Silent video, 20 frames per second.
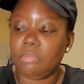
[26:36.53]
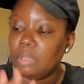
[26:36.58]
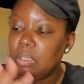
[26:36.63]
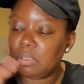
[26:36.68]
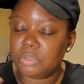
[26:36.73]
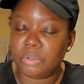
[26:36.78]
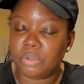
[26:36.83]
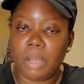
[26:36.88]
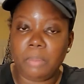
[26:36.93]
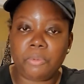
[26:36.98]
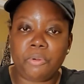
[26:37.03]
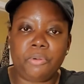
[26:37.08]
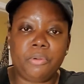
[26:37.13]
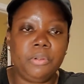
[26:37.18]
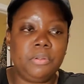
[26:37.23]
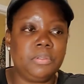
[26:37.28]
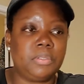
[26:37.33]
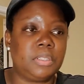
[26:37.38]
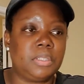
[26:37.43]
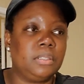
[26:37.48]
So I'm
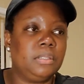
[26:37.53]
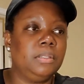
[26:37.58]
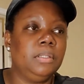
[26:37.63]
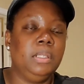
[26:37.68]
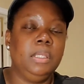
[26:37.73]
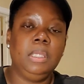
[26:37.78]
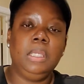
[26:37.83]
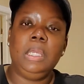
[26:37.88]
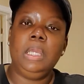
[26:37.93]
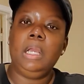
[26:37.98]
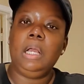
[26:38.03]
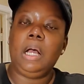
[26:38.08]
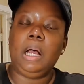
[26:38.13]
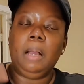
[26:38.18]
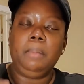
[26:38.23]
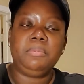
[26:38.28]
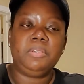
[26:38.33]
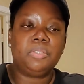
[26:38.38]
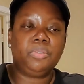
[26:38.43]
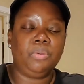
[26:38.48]
cruising.
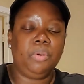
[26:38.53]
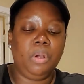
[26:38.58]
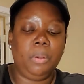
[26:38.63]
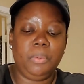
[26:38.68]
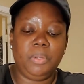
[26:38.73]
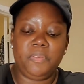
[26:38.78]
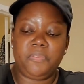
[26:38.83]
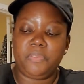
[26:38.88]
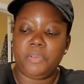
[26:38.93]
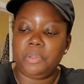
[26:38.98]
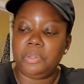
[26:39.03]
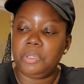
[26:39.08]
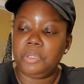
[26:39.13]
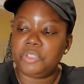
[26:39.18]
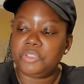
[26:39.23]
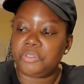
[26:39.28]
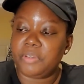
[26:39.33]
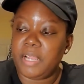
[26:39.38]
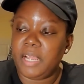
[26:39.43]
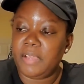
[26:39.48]
I'm just going with the flow of
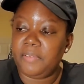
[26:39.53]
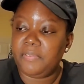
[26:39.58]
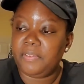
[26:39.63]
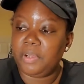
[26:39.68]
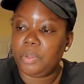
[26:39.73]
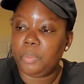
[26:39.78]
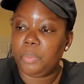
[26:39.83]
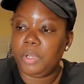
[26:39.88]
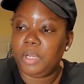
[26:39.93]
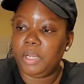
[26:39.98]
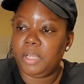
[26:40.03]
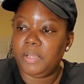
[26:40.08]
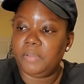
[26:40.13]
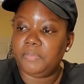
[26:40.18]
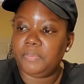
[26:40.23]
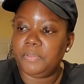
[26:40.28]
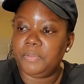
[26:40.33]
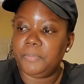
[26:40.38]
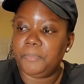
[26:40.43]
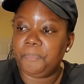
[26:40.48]
traffic or
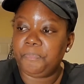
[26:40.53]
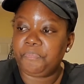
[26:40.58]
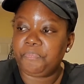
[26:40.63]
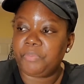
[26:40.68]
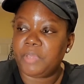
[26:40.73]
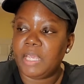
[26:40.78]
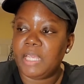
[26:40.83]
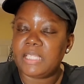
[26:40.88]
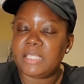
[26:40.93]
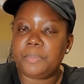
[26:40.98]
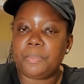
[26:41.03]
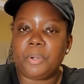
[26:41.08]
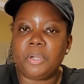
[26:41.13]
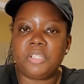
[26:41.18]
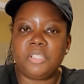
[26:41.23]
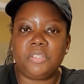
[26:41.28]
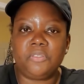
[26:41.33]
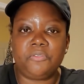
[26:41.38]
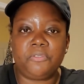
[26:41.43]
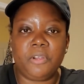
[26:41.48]
whatever. It's a
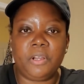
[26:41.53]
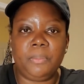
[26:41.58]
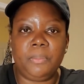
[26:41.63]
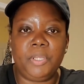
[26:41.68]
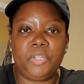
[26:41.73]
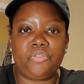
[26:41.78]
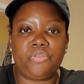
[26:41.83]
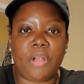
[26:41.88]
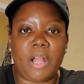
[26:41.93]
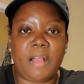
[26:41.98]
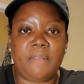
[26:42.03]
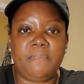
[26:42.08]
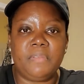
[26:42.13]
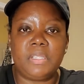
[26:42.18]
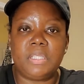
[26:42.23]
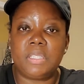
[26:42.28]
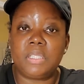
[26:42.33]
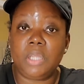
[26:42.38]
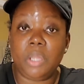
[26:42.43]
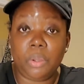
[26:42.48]
person in front of me driving
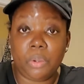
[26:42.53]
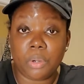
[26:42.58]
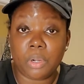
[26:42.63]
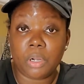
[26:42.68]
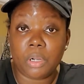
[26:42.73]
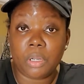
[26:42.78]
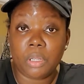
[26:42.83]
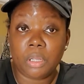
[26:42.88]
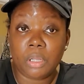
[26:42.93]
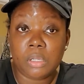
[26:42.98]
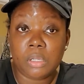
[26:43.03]
slower.